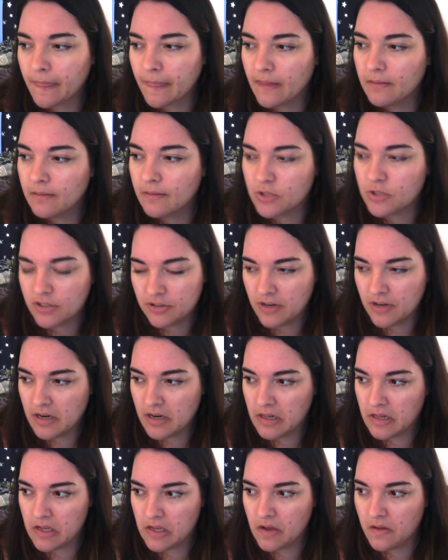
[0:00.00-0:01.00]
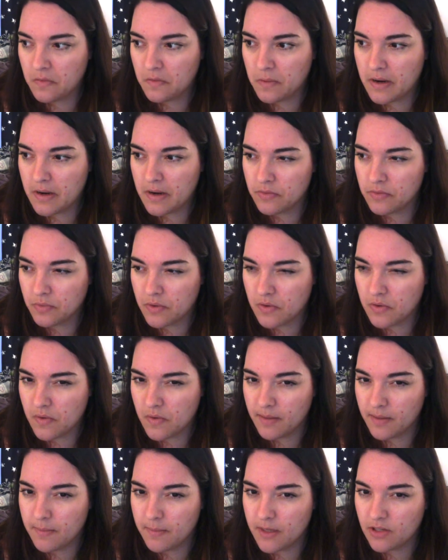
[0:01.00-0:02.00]
I'm just trying to look around real
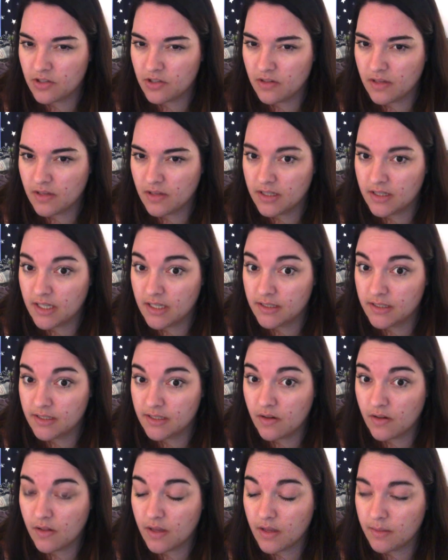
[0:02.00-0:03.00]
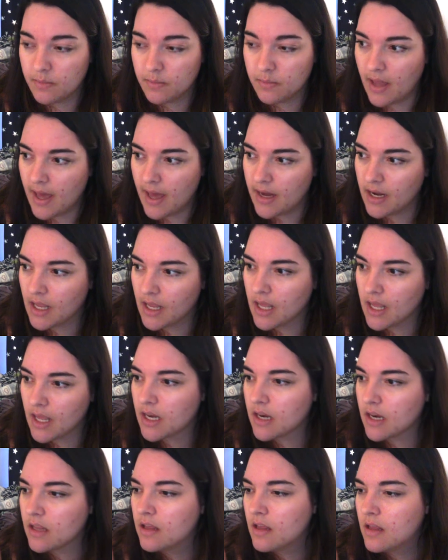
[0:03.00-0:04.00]
quick, make sure that that's all I'm adding in.